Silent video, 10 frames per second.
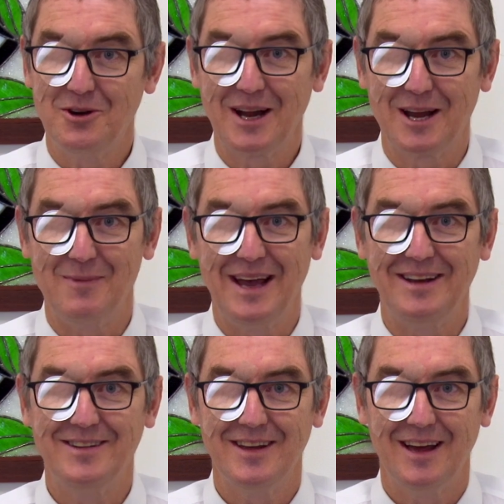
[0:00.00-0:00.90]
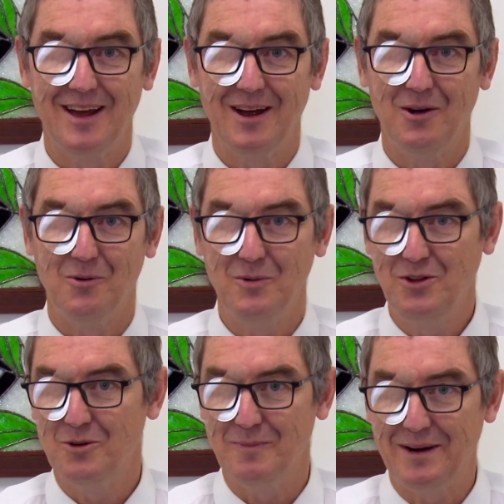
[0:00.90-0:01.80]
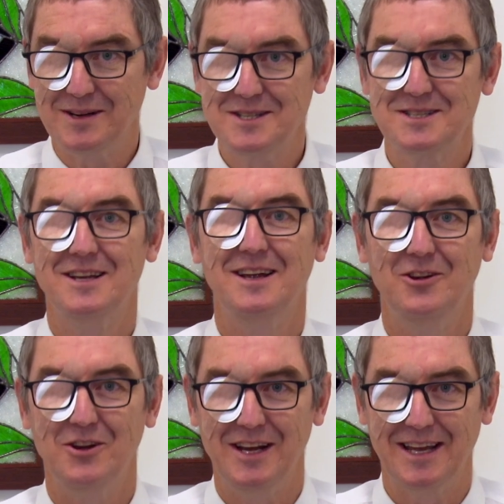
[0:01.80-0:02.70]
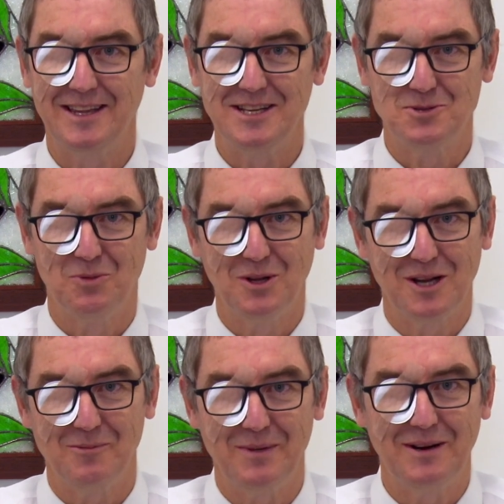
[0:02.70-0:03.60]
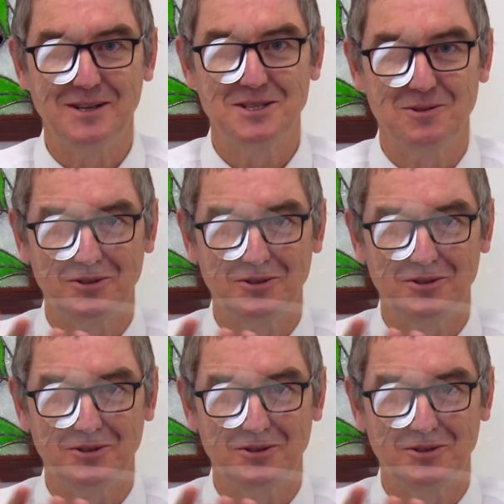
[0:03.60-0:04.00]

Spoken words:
do recommend with your mirrors, you can get these small little mirrors